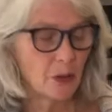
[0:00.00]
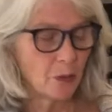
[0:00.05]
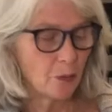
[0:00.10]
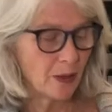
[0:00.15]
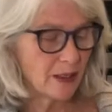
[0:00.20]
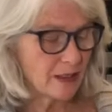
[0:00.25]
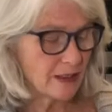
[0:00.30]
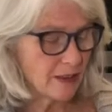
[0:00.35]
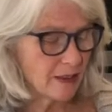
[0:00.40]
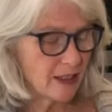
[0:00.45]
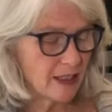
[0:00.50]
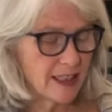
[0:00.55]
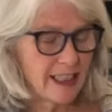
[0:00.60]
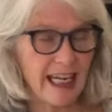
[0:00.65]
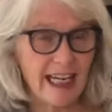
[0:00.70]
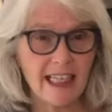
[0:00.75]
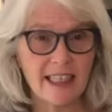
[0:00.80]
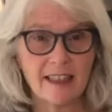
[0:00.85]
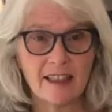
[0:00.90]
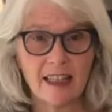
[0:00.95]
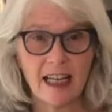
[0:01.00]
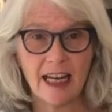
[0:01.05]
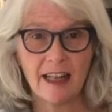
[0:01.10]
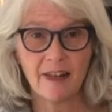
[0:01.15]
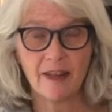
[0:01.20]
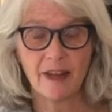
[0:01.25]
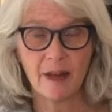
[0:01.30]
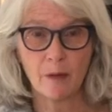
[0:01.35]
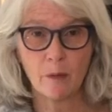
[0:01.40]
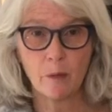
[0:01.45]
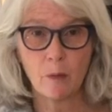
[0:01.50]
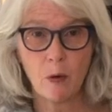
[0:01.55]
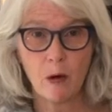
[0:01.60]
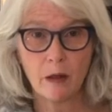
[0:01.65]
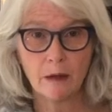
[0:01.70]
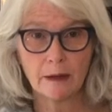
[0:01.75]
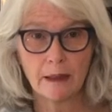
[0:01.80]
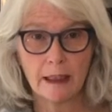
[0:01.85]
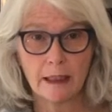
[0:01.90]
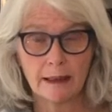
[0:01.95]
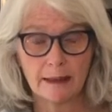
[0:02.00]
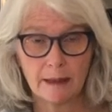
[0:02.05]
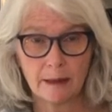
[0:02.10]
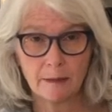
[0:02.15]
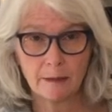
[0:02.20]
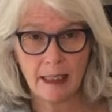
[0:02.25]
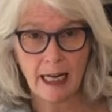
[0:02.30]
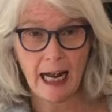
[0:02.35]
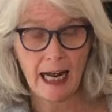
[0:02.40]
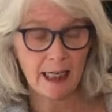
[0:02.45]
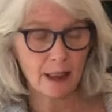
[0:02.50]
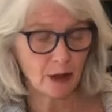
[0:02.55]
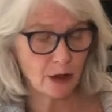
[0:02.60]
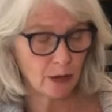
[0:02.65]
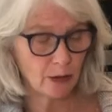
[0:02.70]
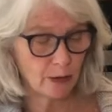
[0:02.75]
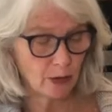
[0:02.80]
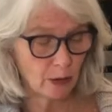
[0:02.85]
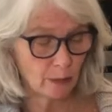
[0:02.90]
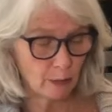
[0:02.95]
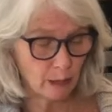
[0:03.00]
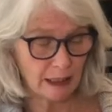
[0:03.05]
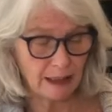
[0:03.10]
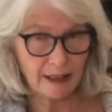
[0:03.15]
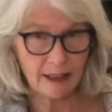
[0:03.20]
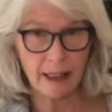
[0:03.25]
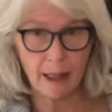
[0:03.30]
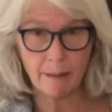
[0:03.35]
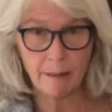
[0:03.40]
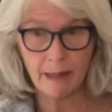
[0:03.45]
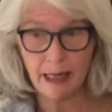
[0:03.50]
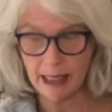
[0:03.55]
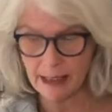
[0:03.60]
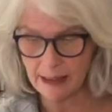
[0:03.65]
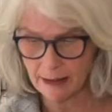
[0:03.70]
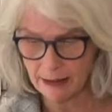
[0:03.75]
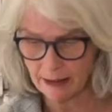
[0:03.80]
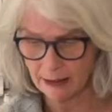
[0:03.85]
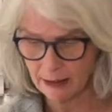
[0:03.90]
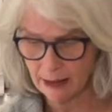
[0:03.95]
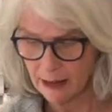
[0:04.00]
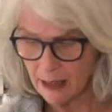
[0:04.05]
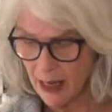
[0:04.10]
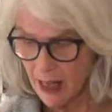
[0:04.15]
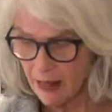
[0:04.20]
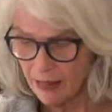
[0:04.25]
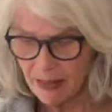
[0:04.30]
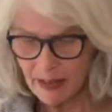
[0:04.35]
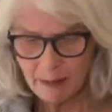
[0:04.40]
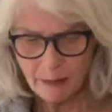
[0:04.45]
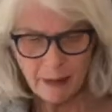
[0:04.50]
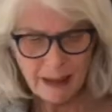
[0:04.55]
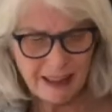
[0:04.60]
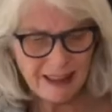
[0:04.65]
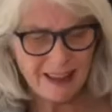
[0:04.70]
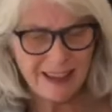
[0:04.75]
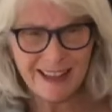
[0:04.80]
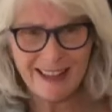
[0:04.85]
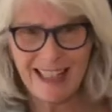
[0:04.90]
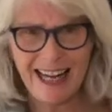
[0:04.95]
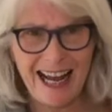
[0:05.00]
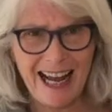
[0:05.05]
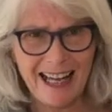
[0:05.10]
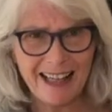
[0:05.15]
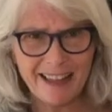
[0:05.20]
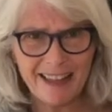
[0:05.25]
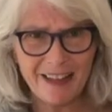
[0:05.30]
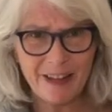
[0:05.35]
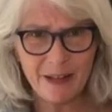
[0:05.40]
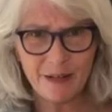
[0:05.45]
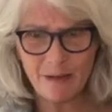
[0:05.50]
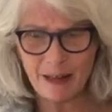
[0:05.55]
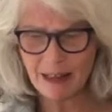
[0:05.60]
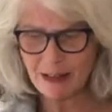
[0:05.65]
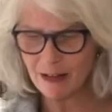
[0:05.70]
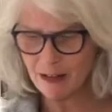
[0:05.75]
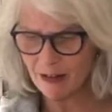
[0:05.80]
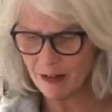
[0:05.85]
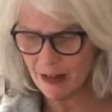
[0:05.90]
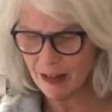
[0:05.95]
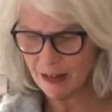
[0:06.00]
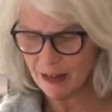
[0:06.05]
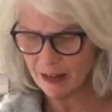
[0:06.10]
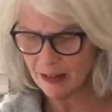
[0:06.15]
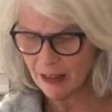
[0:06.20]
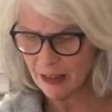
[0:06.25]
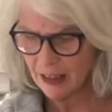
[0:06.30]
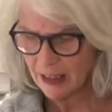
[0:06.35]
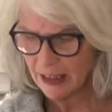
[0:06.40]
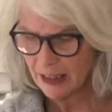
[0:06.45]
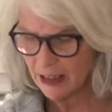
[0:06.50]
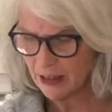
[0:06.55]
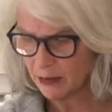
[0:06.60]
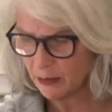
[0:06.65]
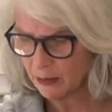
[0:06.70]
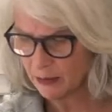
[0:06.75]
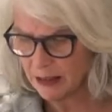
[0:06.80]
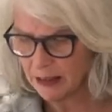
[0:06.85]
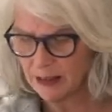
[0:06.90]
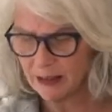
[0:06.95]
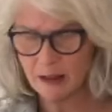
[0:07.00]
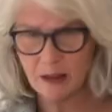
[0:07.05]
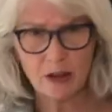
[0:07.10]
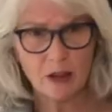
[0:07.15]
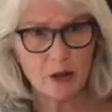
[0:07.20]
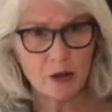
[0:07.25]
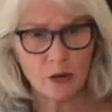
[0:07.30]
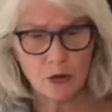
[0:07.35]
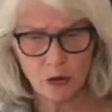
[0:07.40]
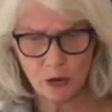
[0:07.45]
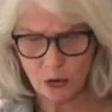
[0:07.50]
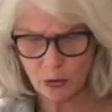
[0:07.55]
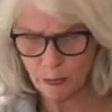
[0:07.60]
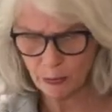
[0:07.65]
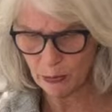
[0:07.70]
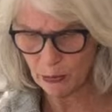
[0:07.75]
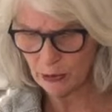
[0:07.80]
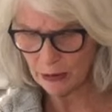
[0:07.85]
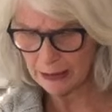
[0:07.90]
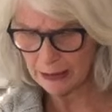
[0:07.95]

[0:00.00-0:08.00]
once the dates and the walnuts and cashews are blended up nicely, then we can just add in the rest of the ingredients. Super